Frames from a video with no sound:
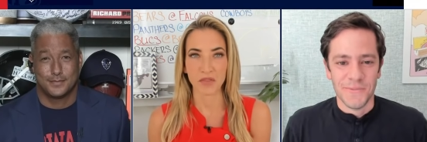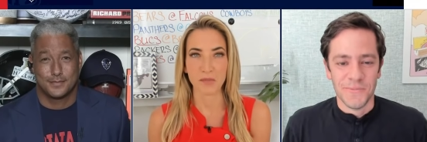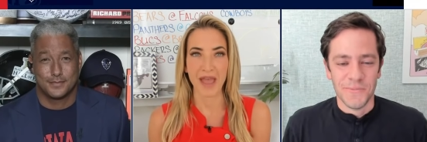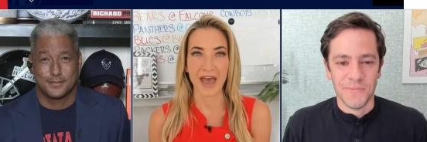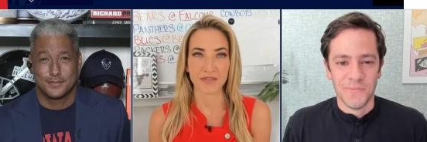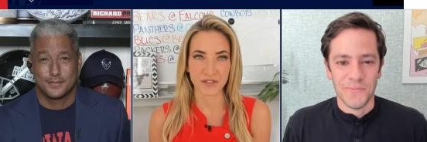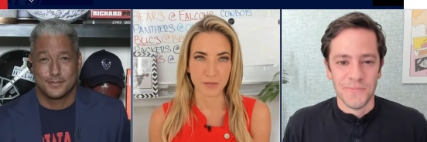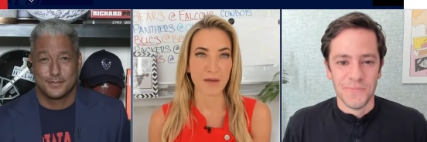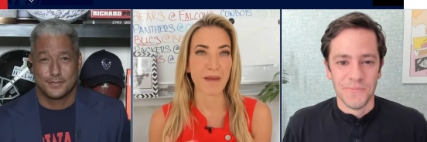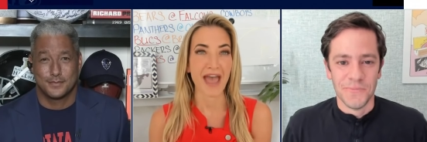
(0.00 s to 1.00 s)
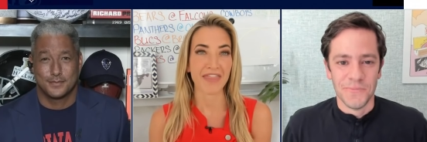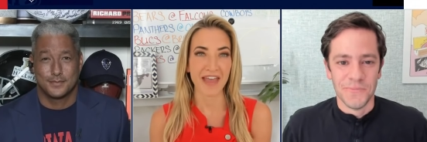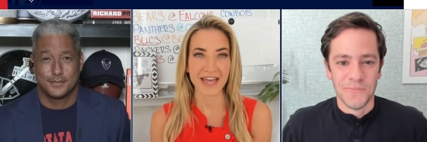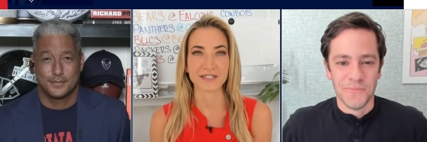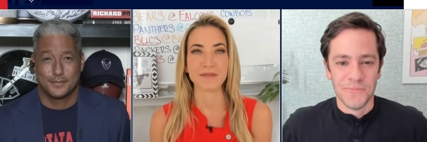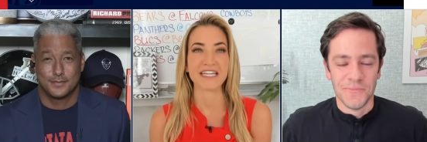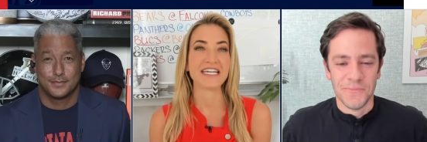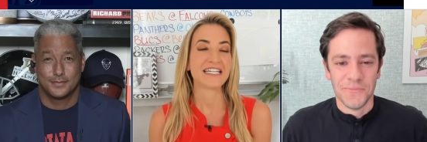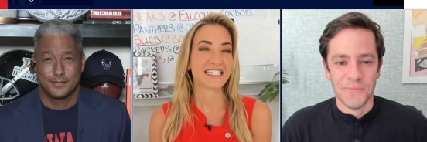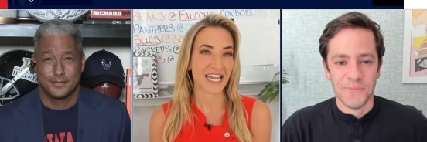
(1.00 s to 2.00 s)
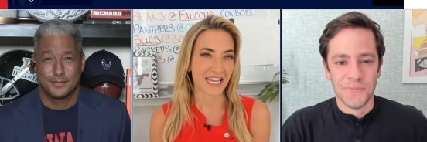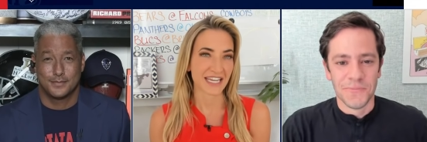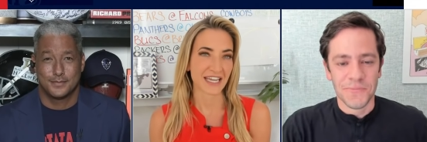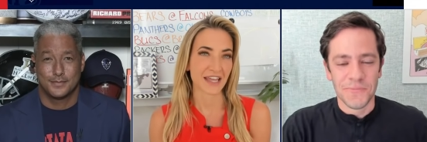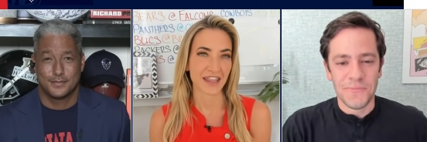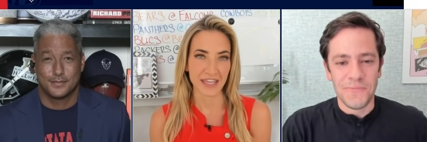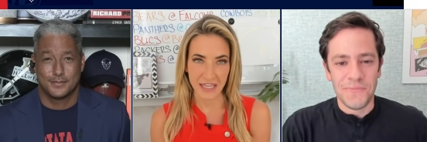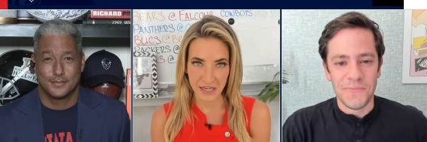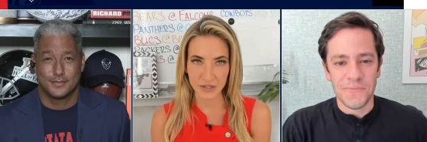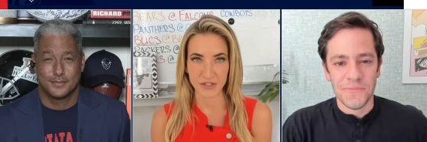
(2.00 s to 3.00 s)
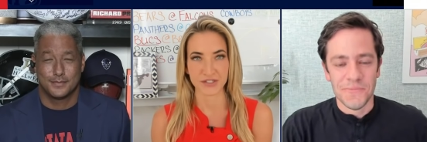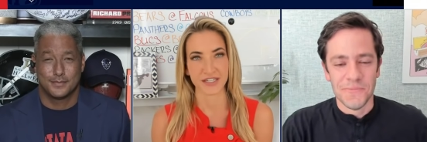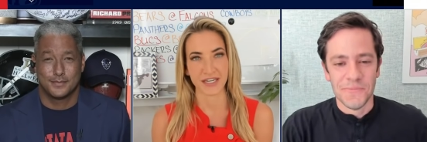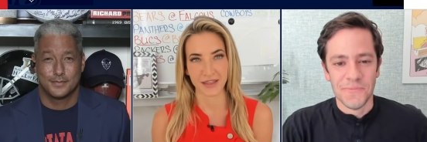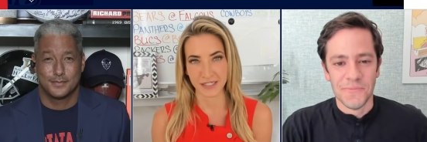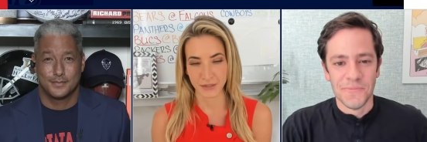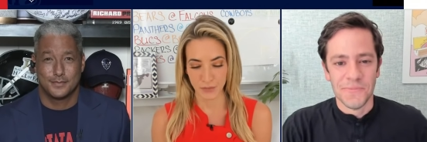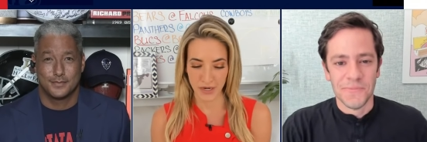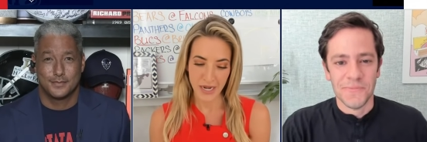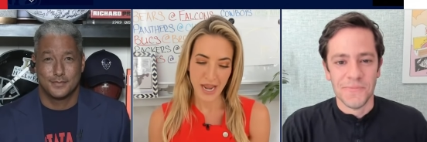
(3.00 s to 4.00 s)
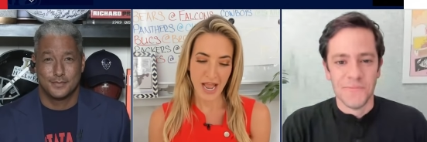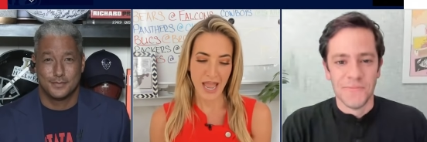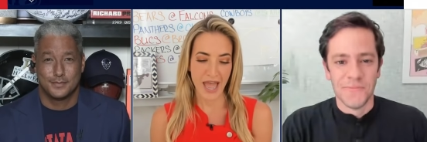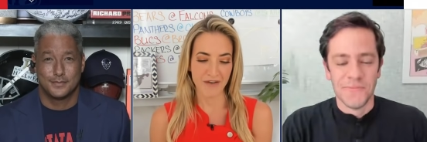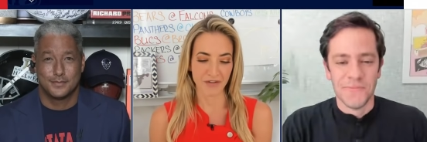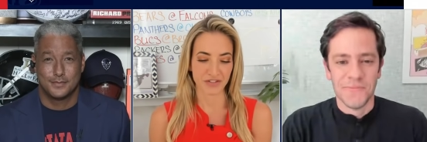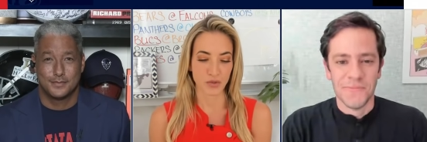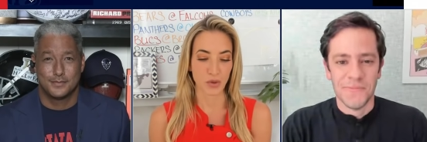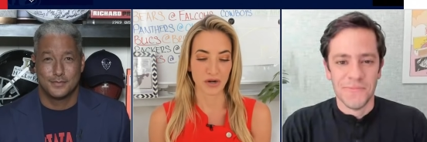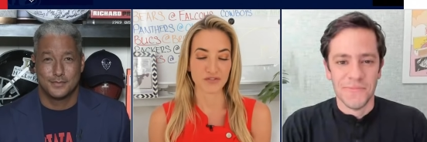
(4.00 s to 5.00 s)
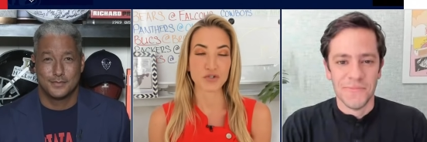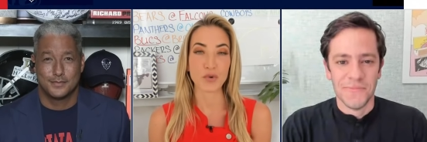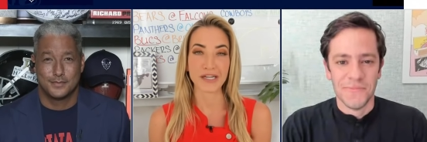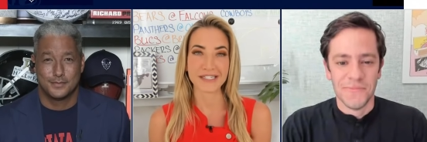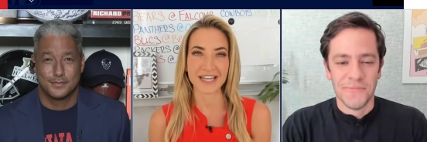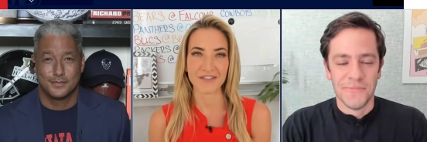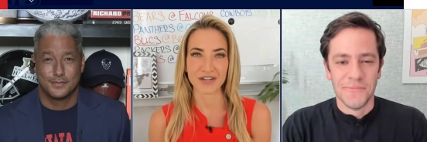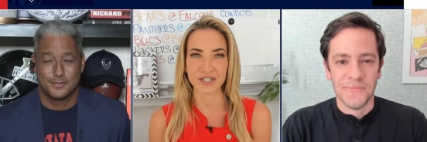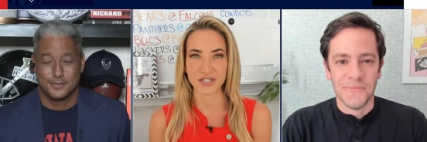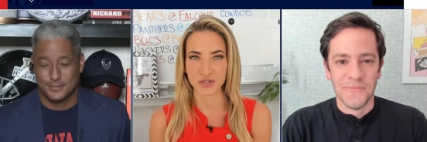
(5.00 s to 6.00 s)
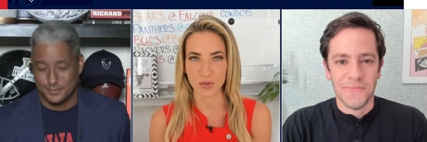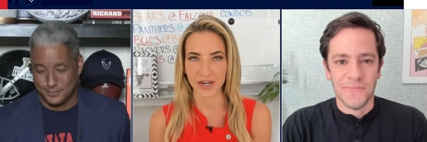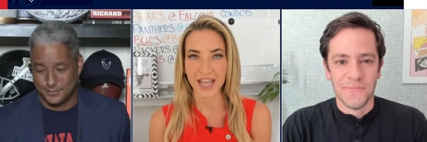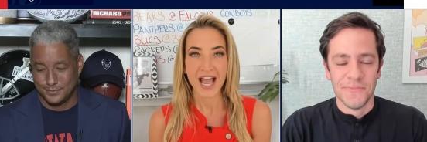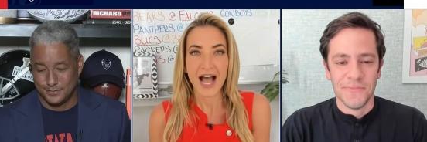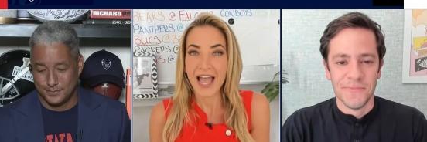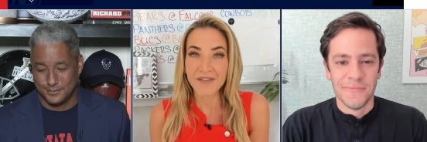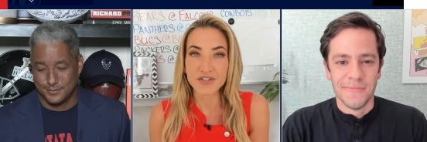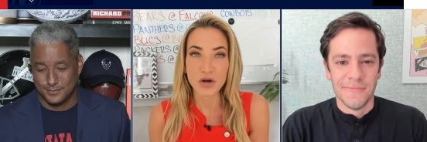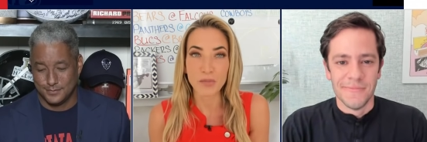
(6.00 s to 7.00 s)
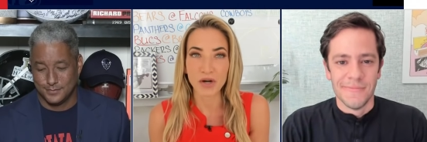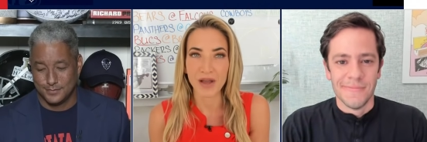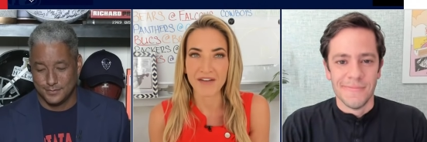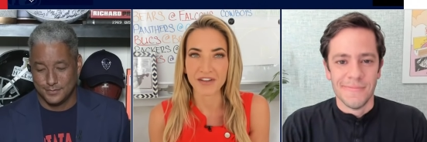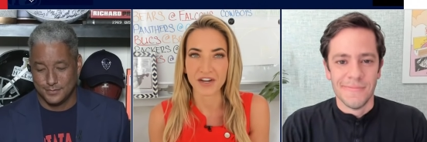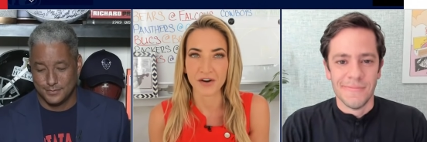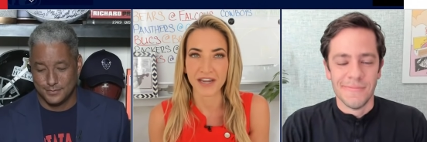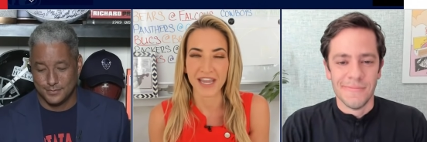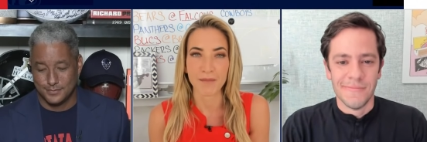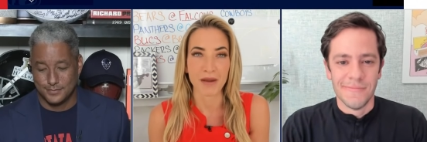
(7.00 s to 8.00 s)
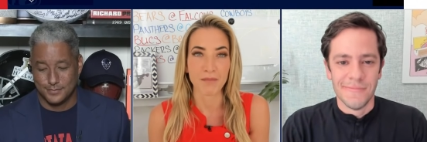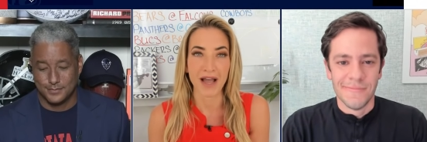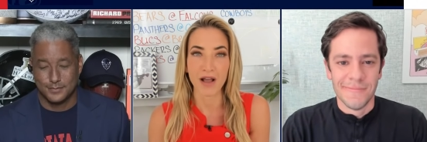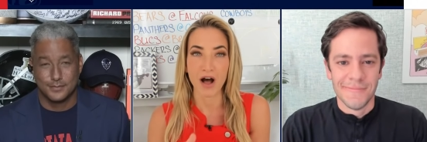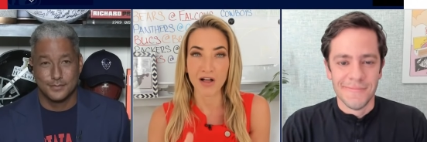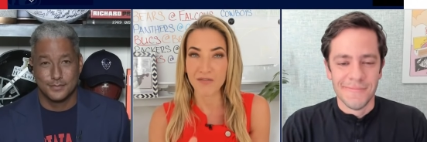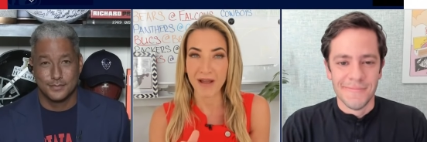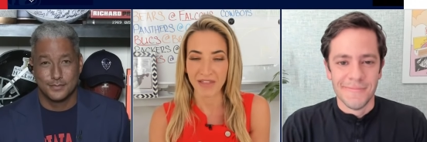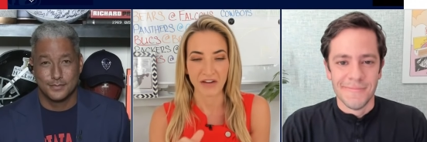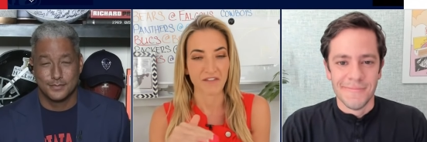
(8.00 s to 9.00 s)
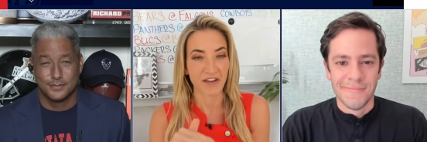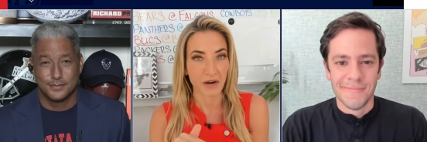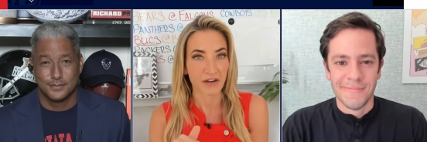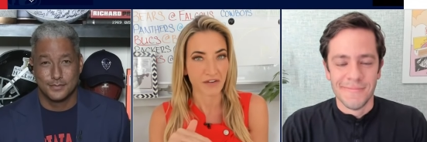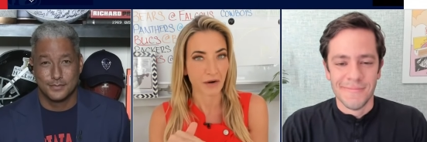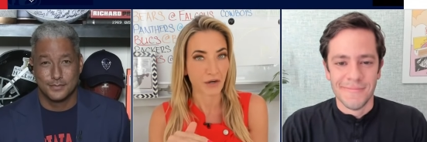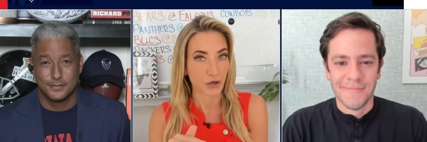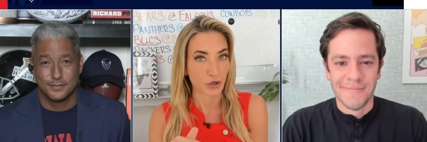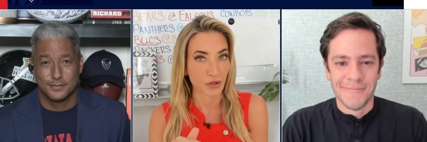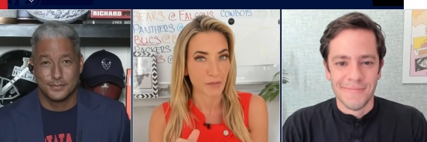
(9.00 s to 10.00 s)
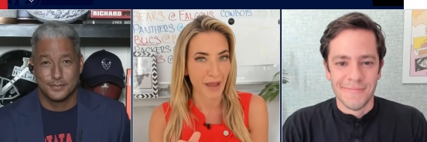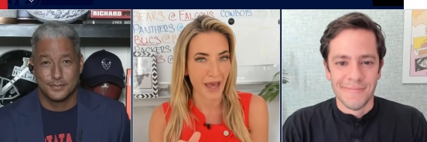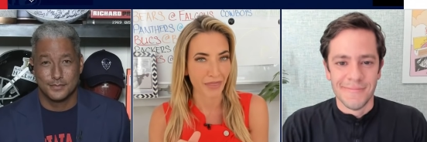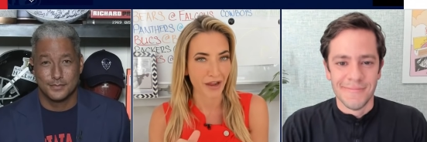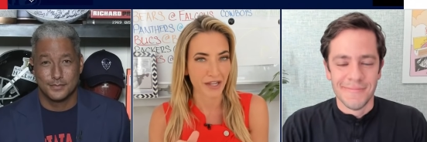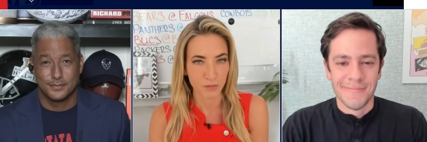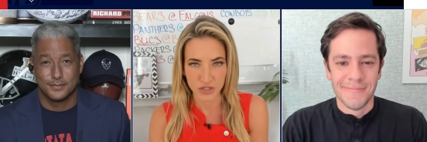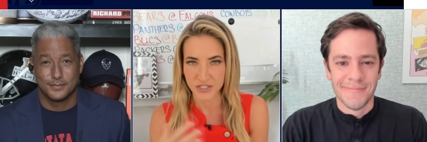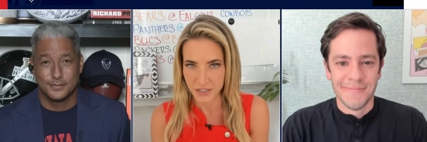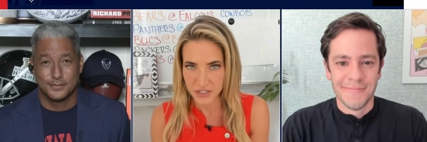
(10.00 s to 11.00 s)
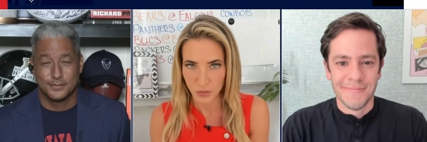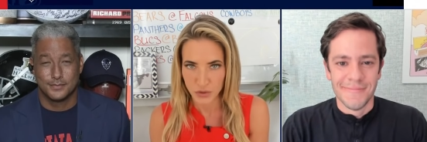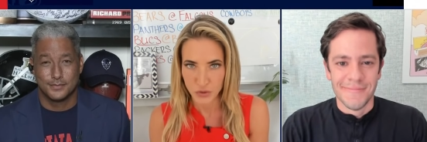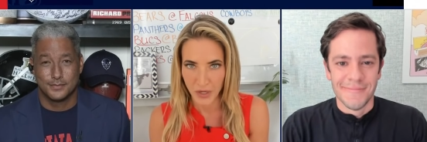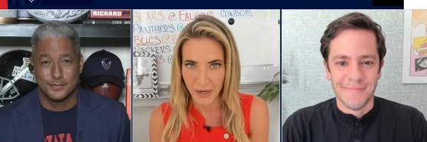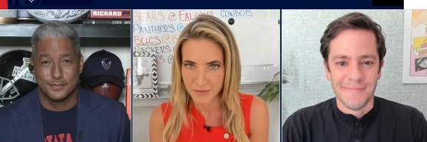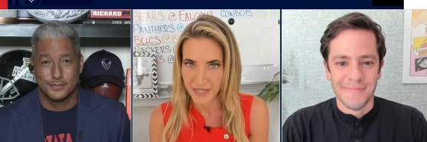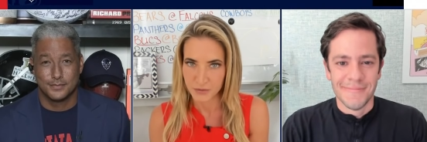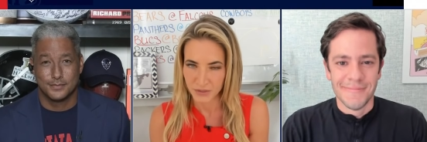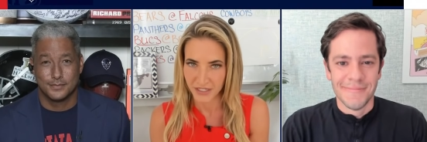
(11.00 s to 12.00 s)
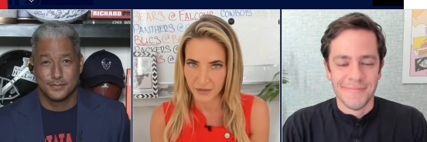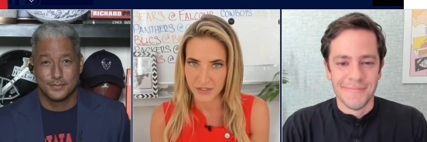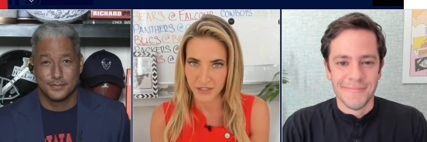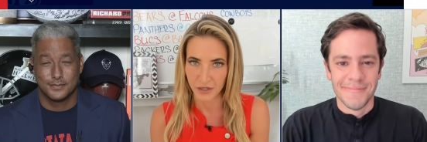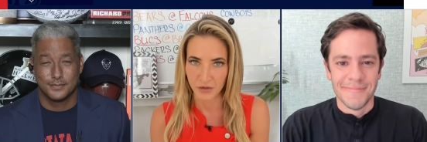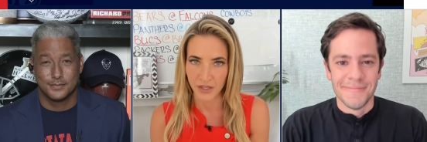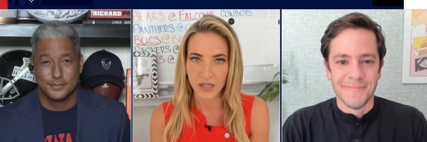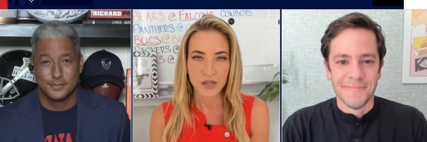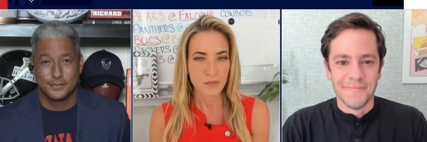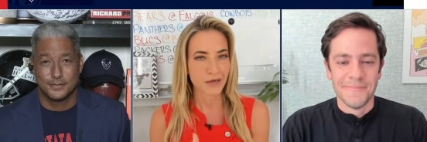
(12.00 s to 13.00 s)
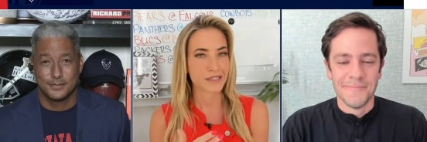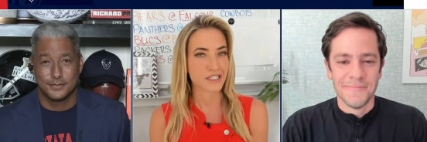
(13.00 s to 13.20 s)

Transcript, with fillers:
Speaker 1: with math. So my math has me taking the Eagles in this one. I have a score of 27 to 20. I have Joe Burrow having a great game, and my all of my like very very early math on him, which is it's only two games, that's ridiculously early, but